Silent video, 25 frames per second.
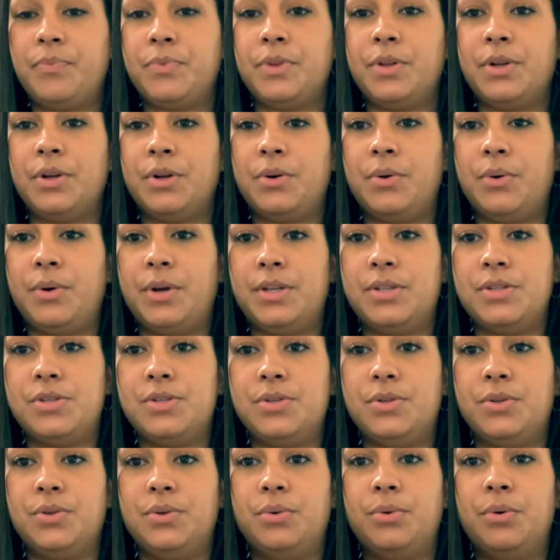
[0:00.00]
you're going
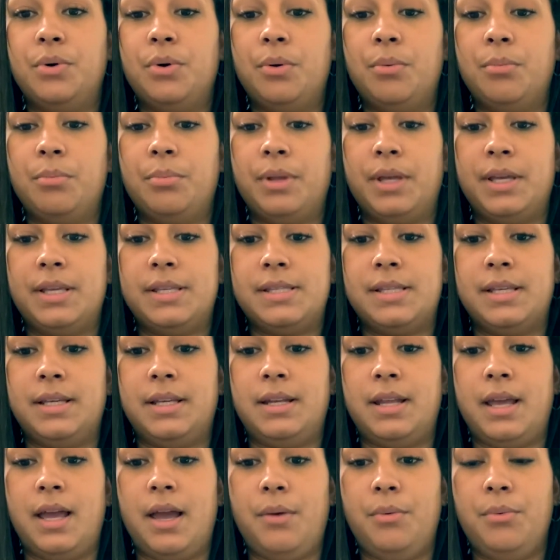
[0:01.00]
to place
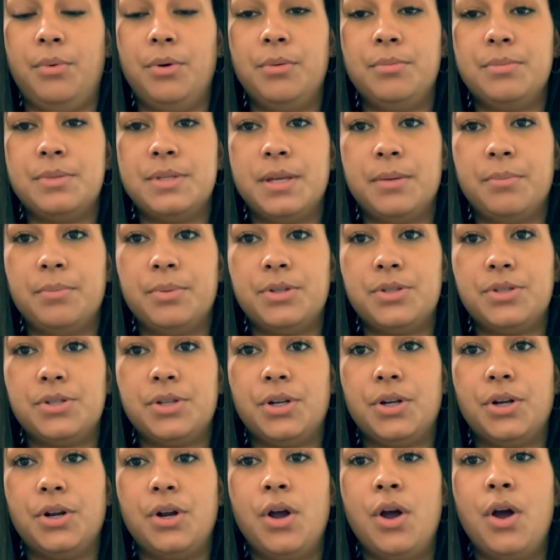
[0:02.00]
it at room
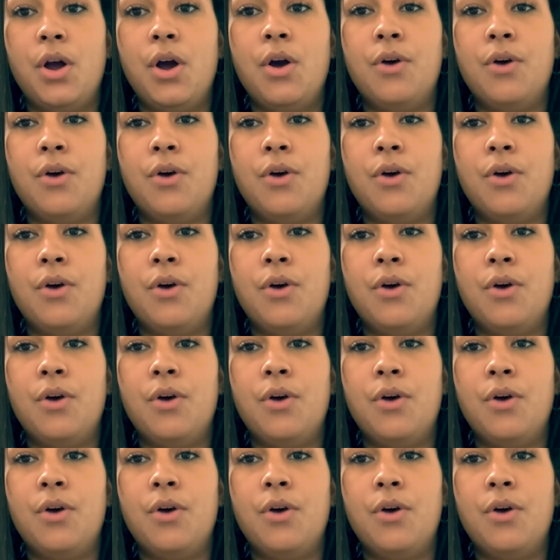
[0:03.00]
temperature